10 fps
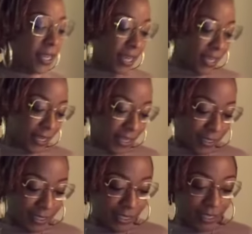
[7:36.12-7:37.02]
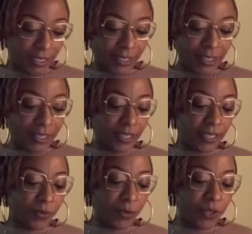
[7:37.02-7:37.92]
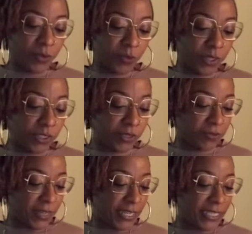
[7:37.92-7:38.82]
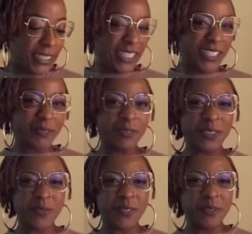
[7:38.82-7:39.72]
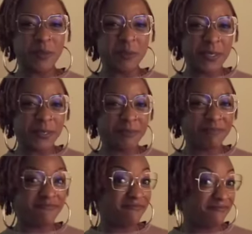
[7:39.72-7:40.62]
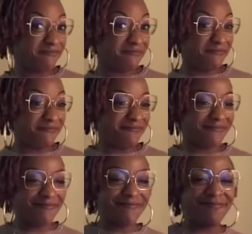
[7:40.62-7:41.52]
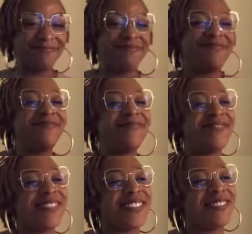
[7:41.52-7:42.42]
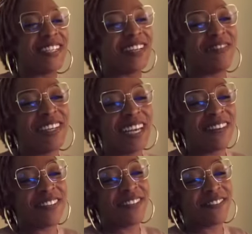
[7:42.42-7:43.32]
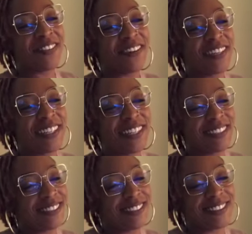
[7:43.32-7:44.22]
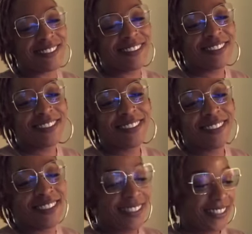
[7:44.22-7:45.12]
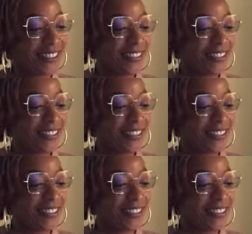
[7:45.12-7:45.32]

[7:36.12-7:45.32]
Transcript: And isn't it, when once you finally get them, you don't want them out? Mm. Some of y'all may have that thought, like, oh, I